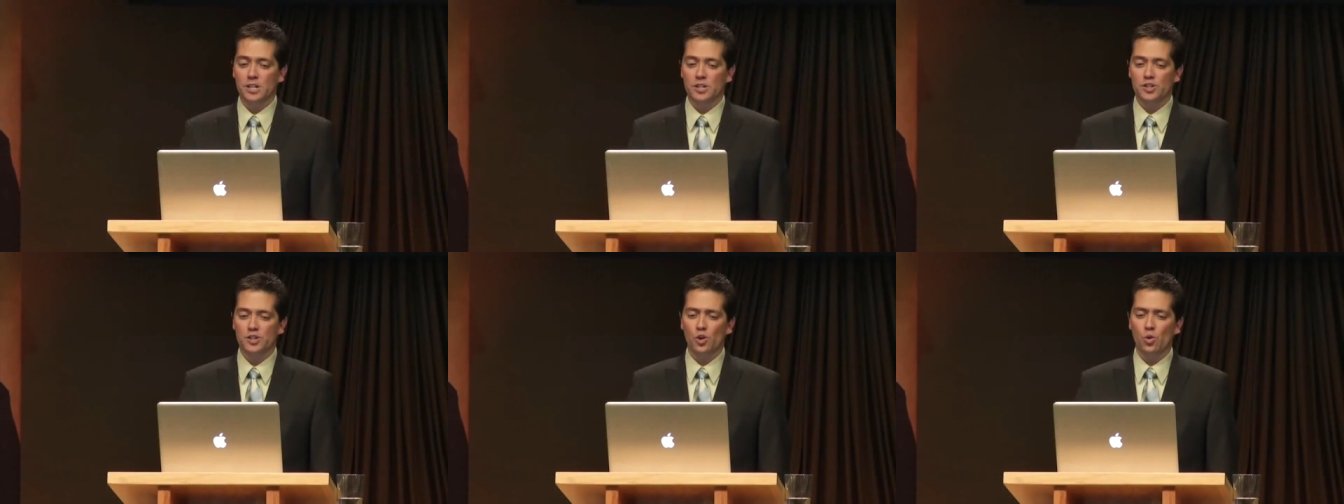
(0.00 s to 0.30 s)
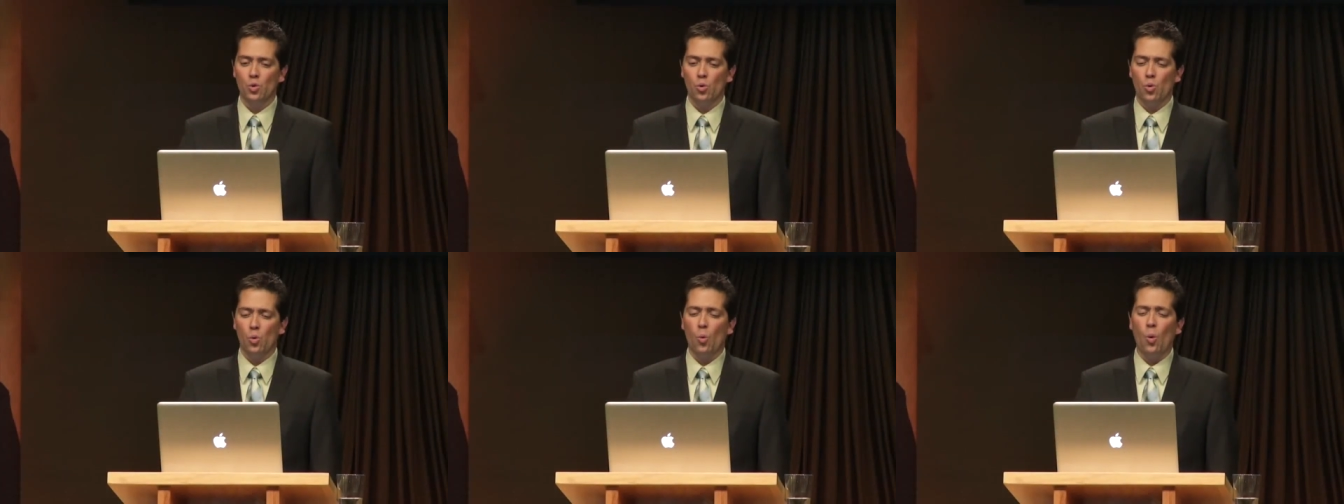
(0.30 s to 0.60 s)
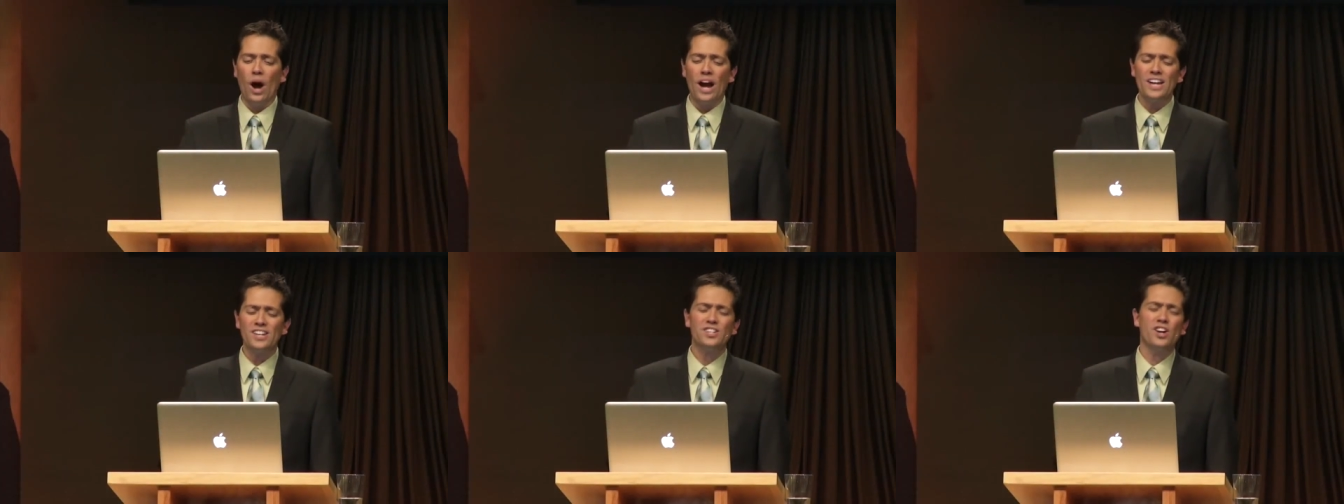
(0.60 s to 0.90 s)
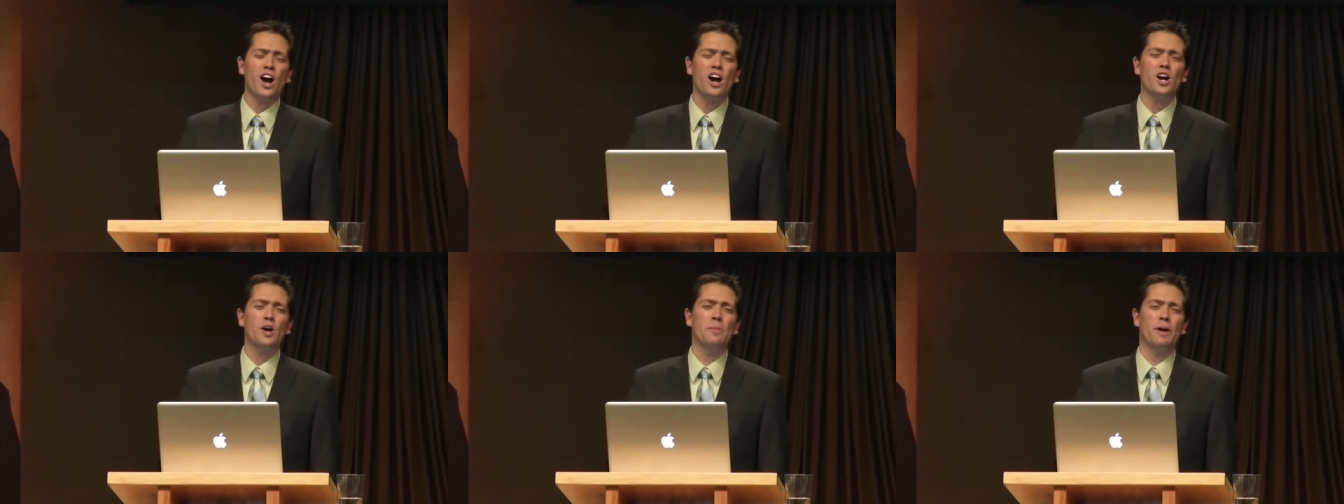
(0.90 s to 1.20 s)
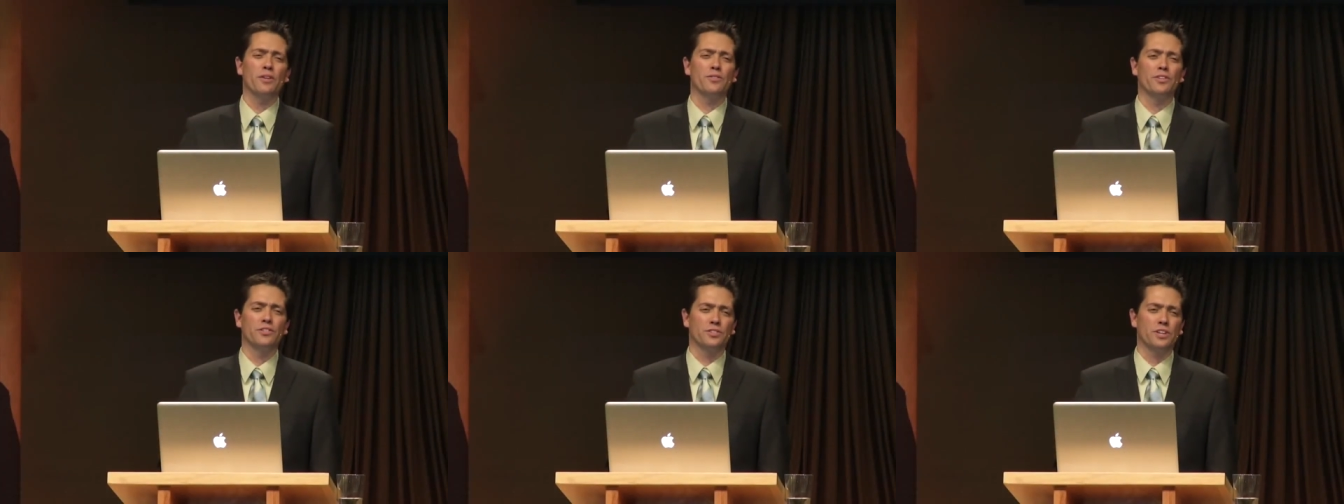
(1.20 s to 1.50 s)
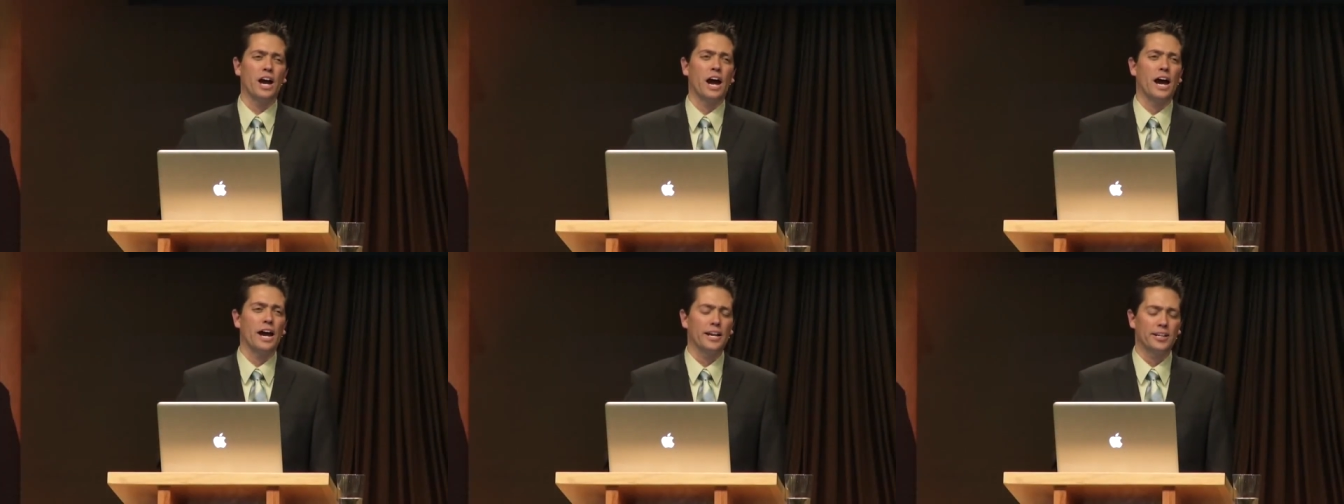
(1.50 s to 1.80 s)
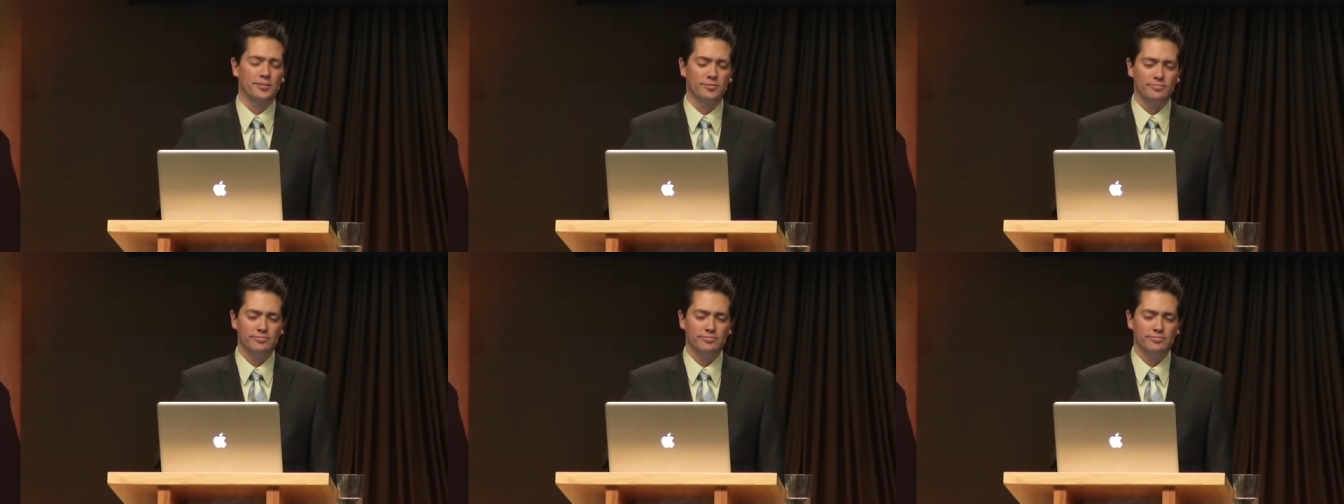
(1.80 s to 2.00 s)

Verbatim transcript: So, why talk about this guy?